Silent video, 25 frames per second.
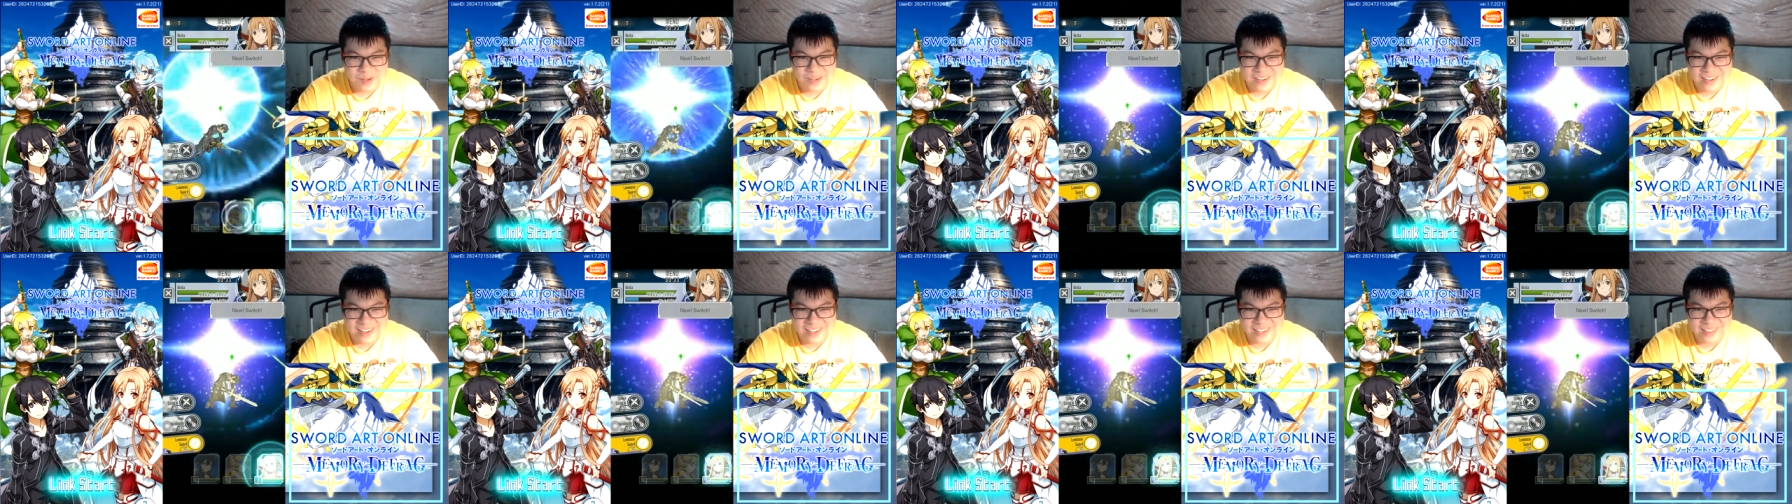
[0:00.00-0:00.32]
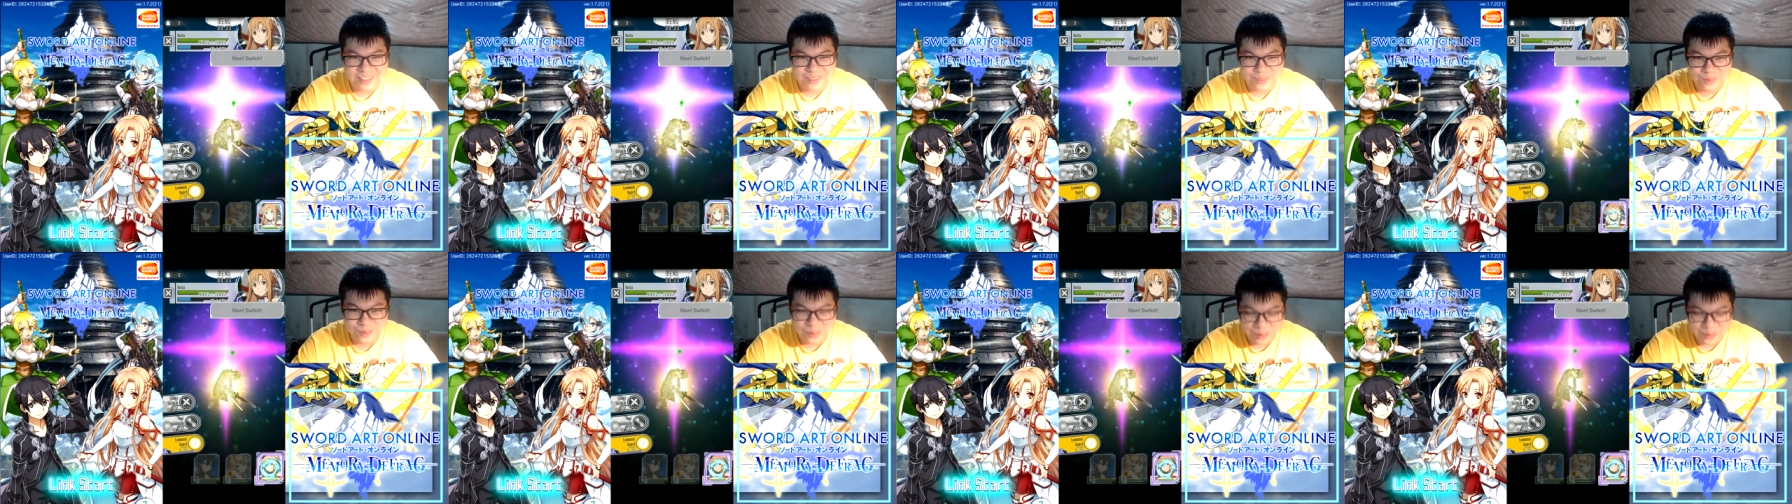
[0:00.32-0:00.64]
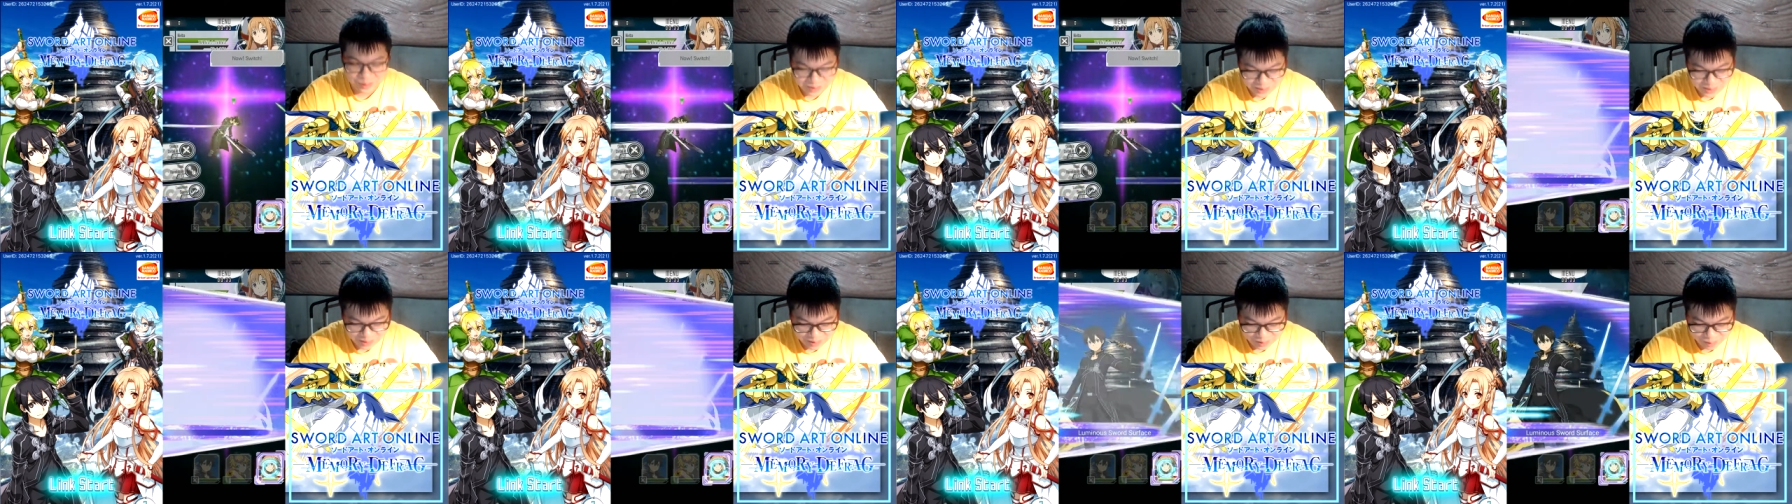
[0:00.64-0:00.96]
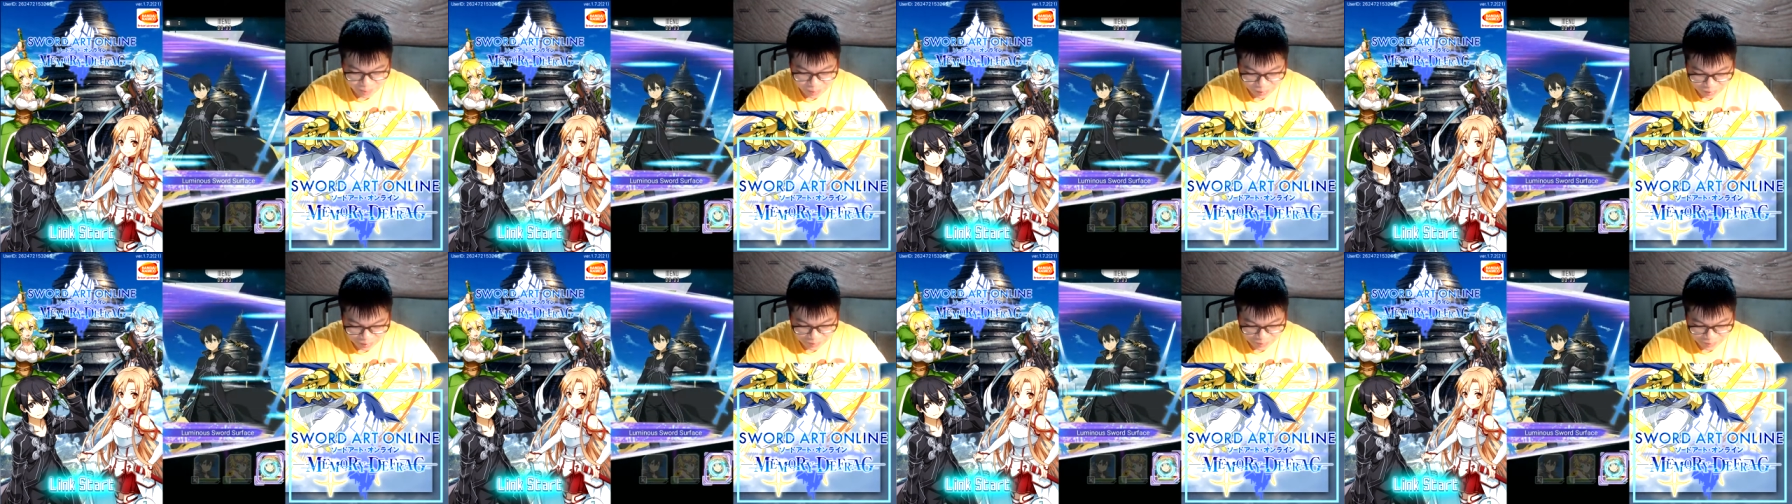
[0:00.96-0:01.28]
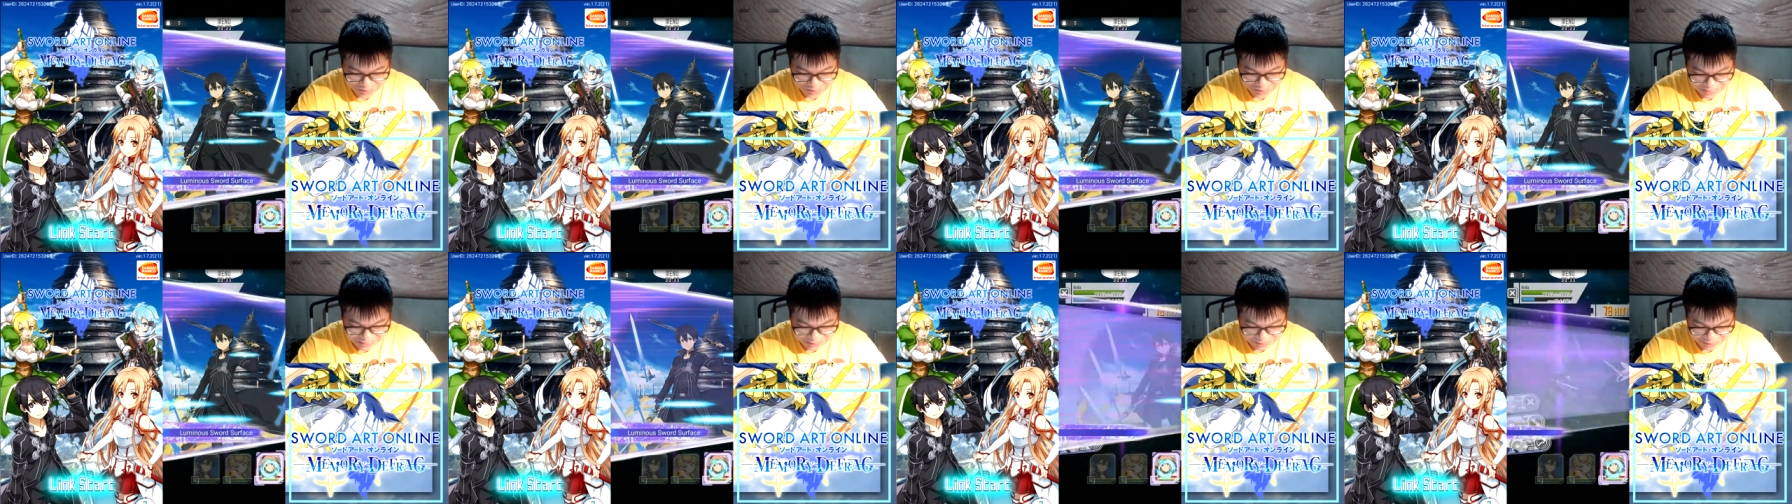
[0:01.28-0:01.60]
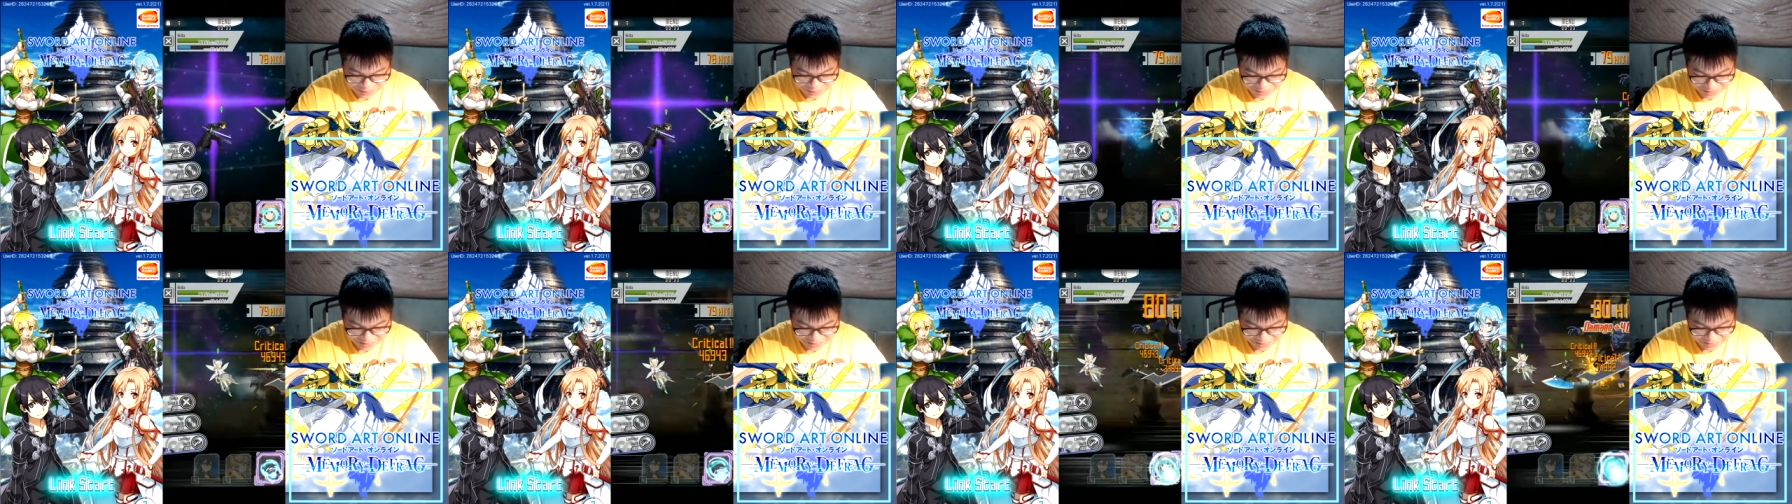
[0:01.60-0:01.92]
He didn't throw a single parryable attack
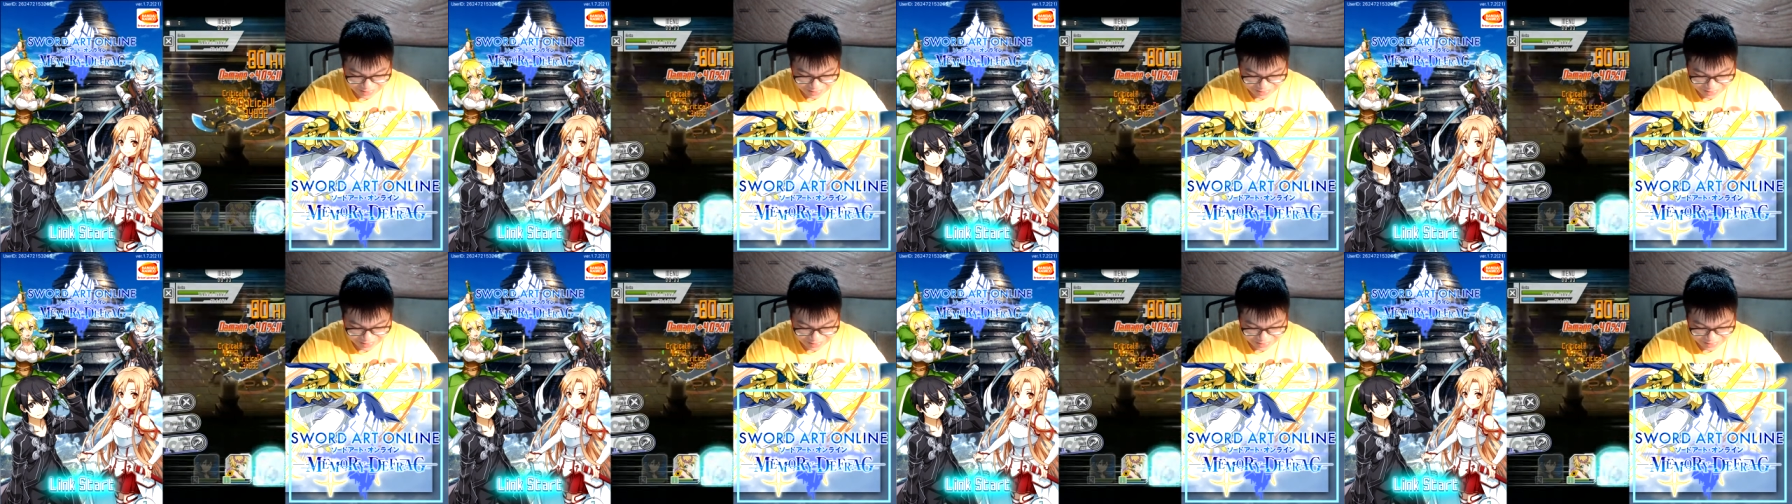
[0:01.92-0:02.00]
within that